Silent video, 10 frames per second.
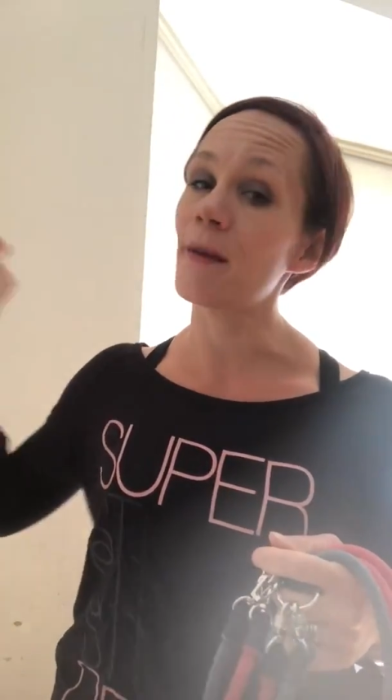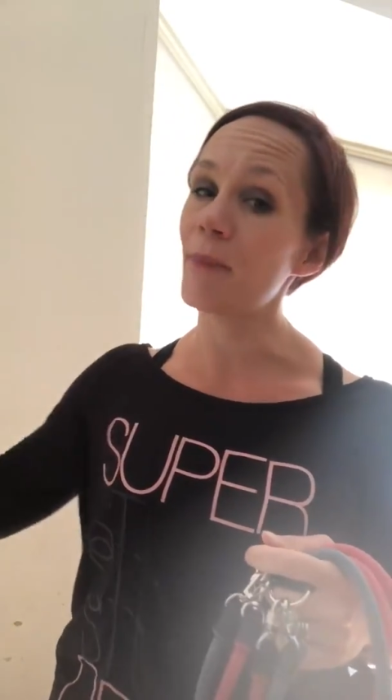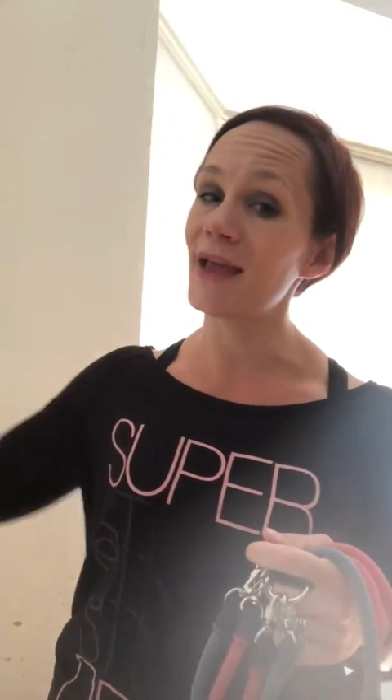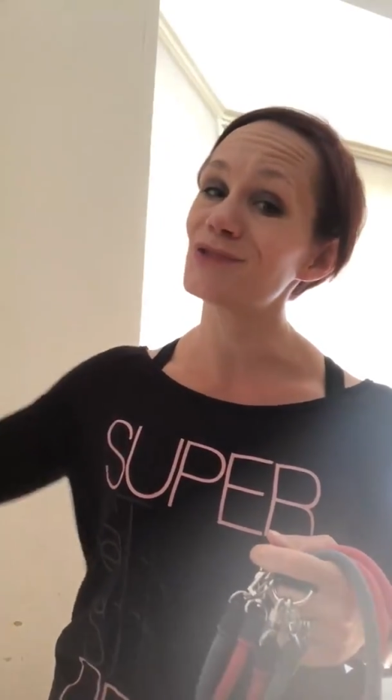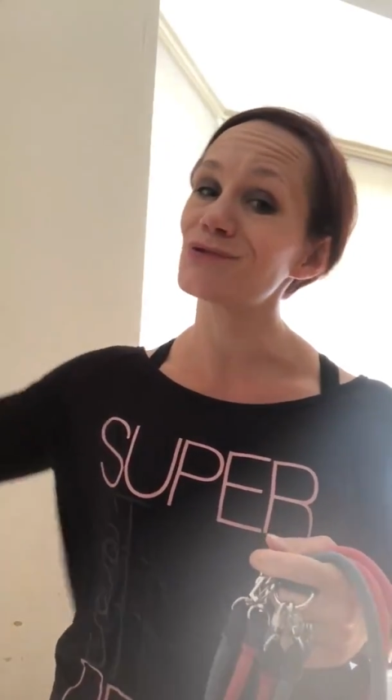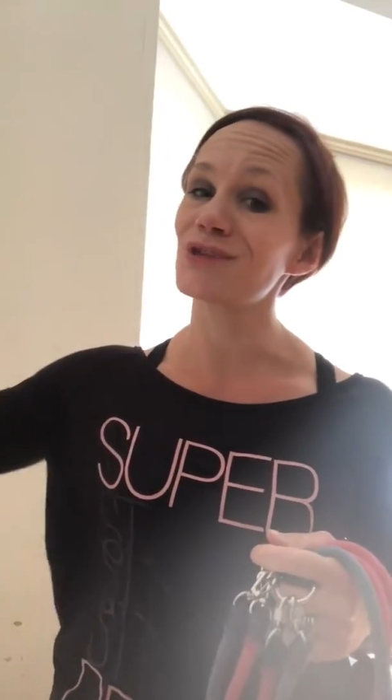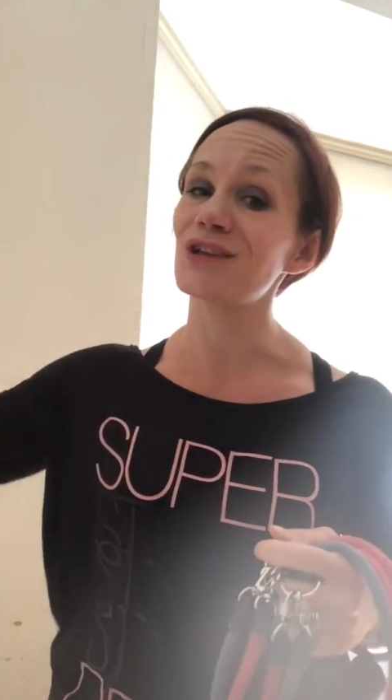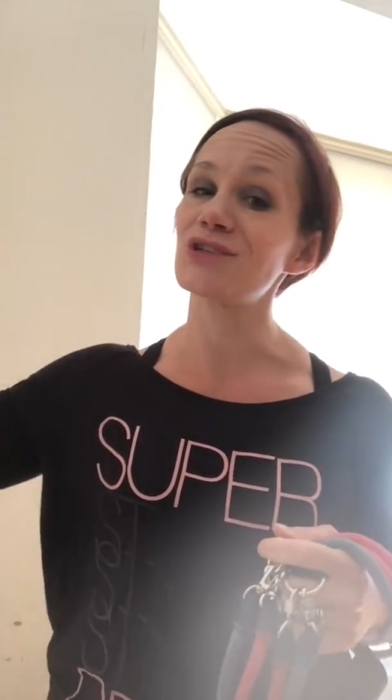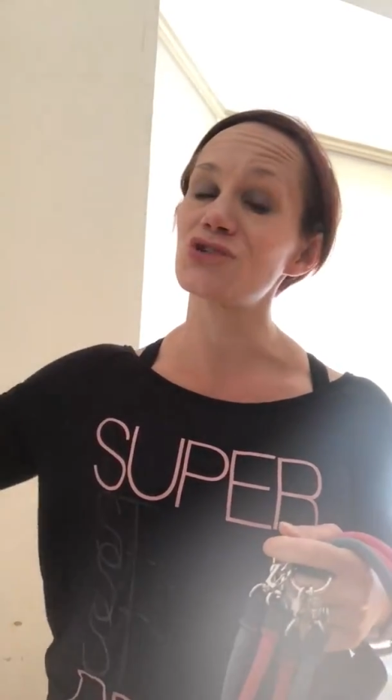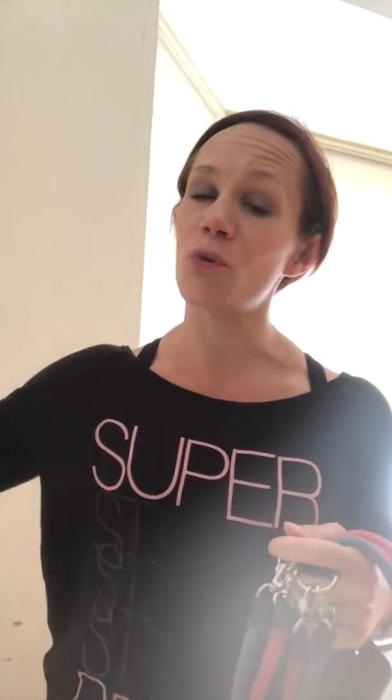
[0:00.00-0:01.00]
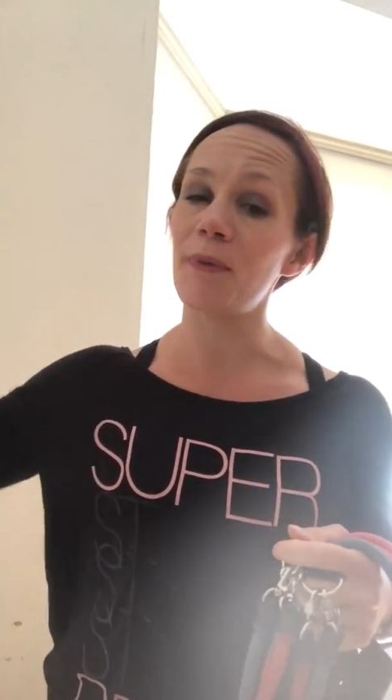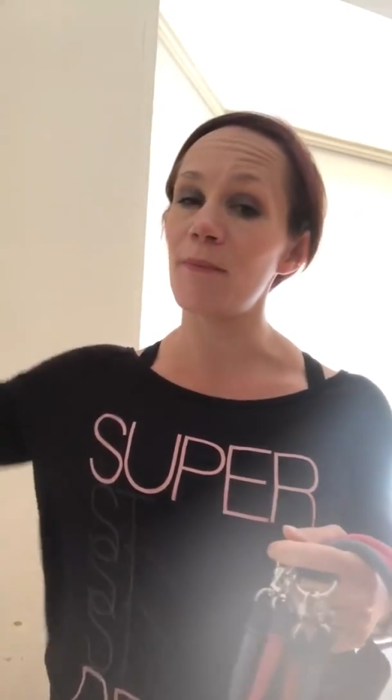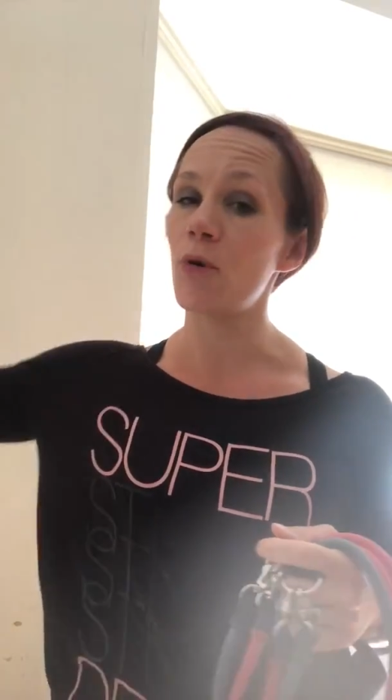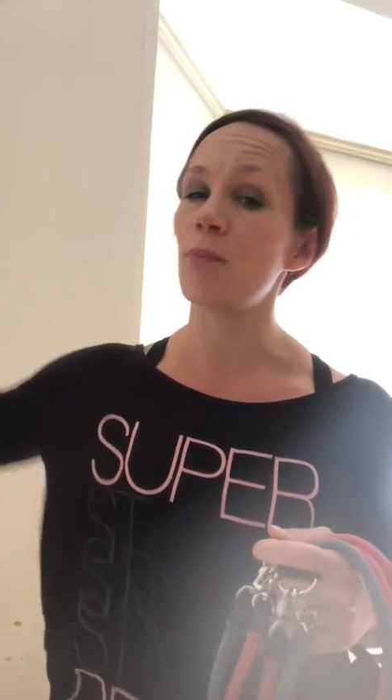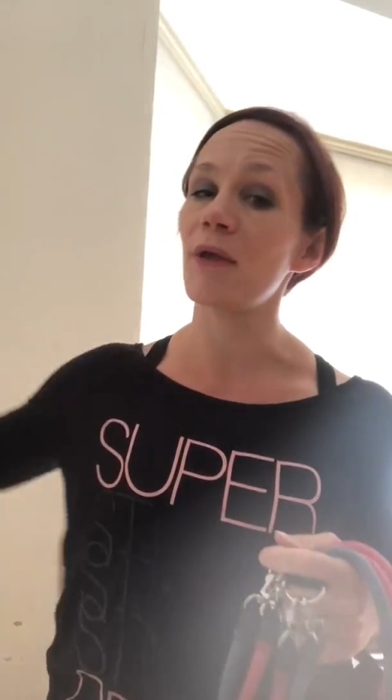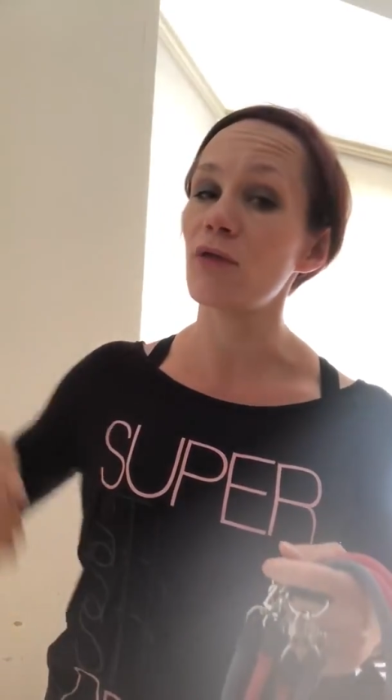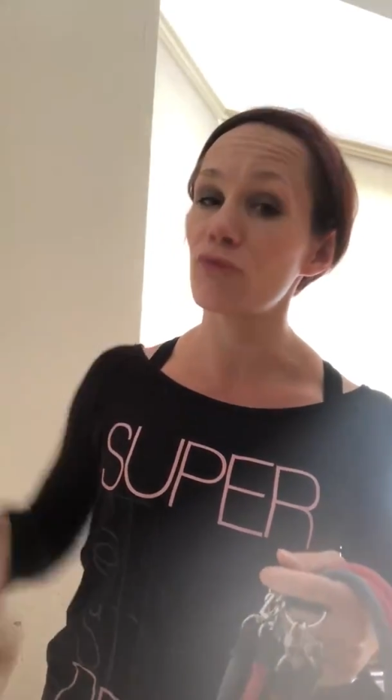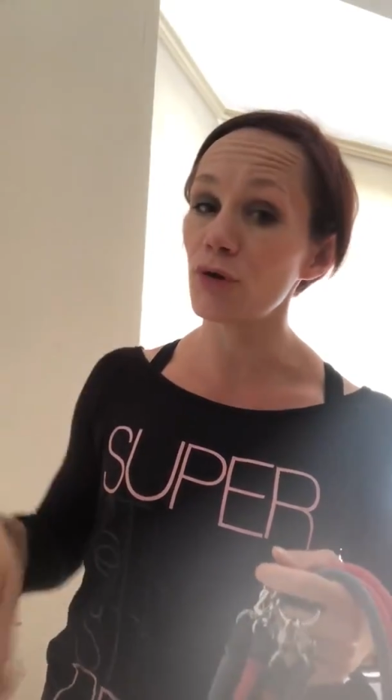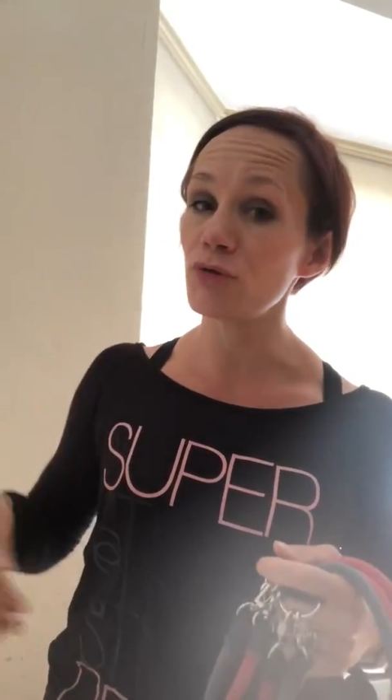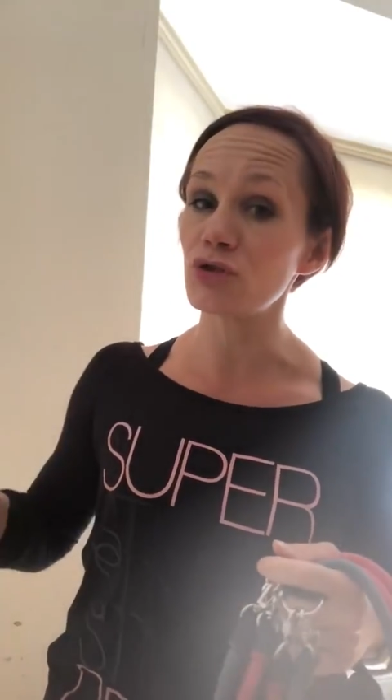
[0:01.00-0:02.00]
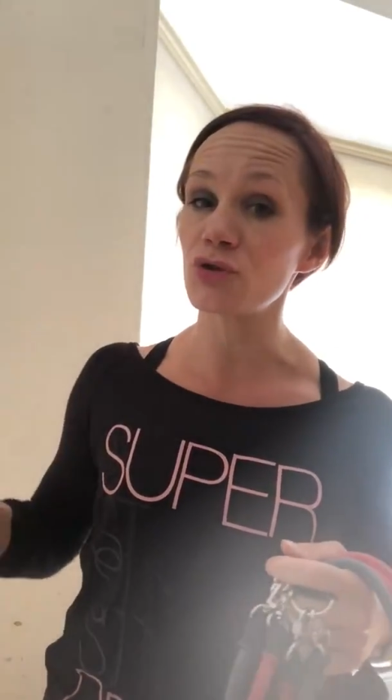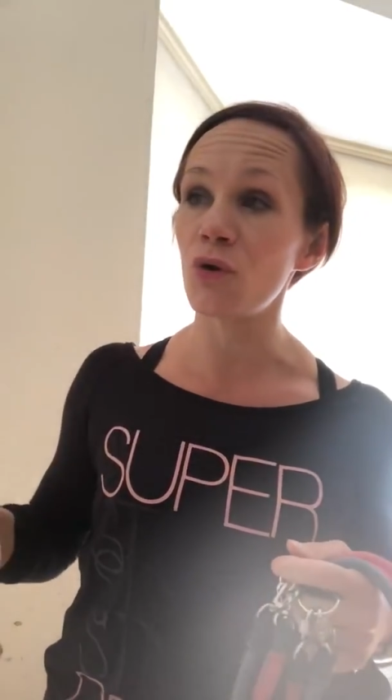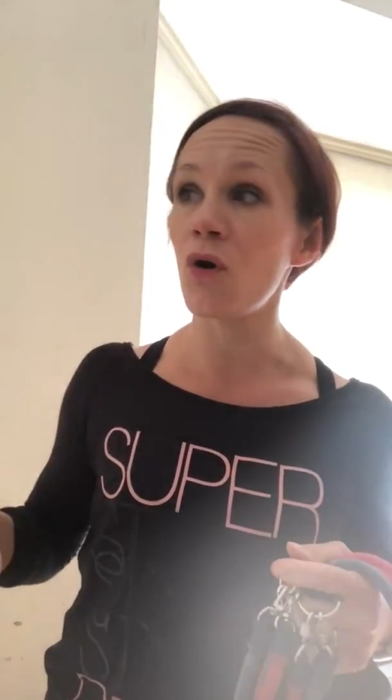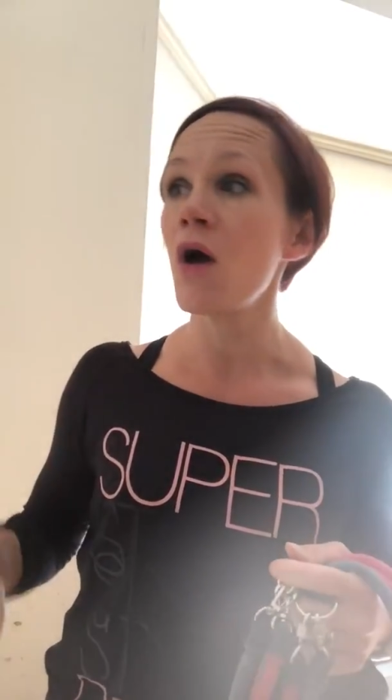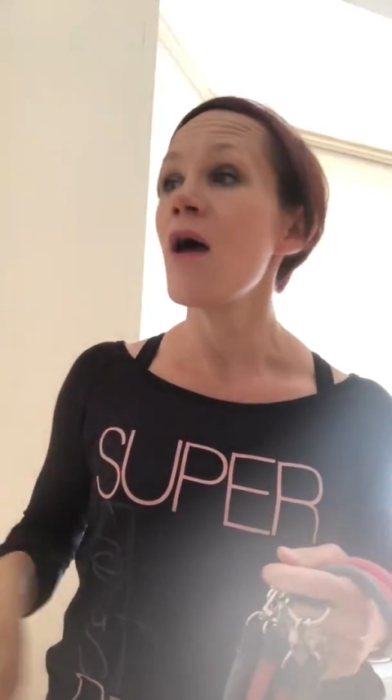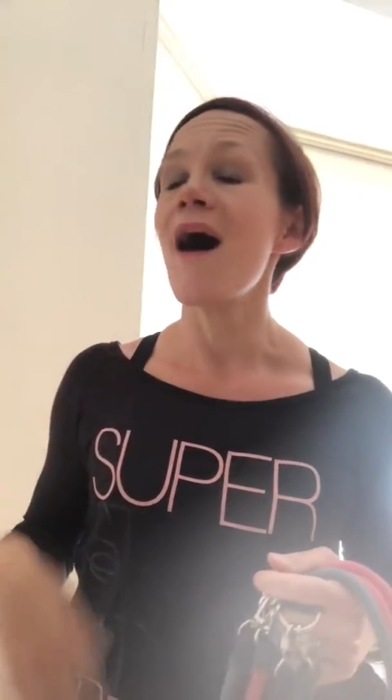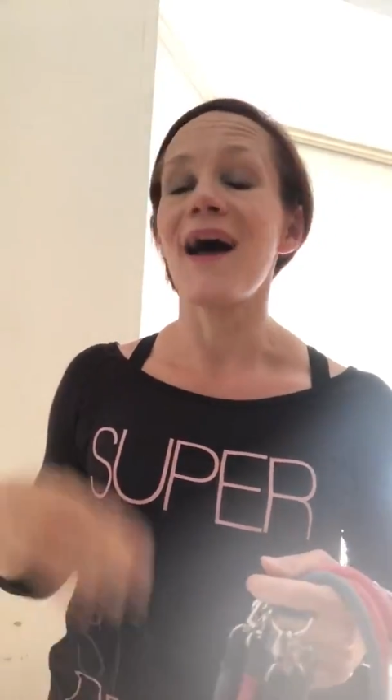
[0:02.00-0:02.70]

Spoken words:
That pencil is going to stop it popping through the door